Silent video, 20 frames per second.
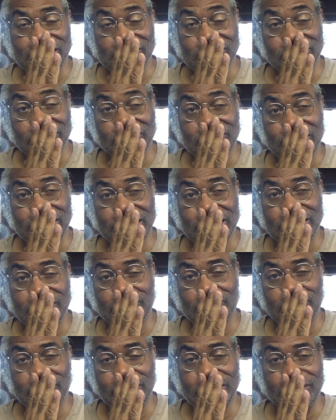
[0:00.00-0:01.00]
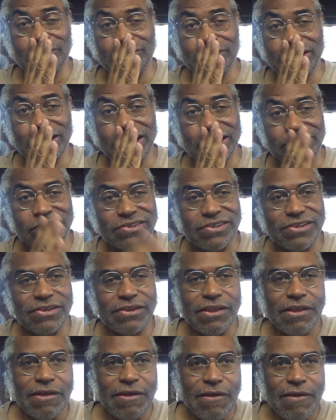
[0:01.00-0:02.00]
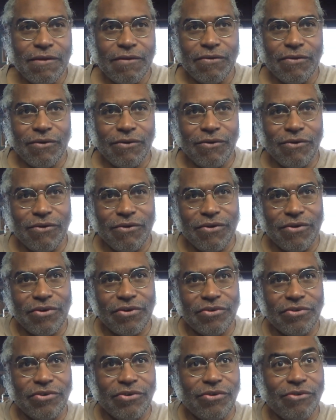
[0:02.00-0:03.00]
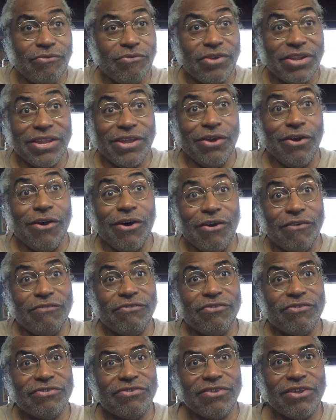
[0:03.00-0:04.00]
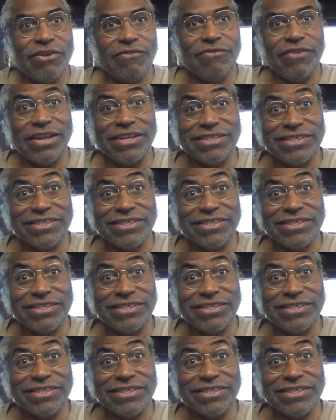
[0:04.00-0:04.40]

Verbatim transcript: little kids being molested or no really awful stuff like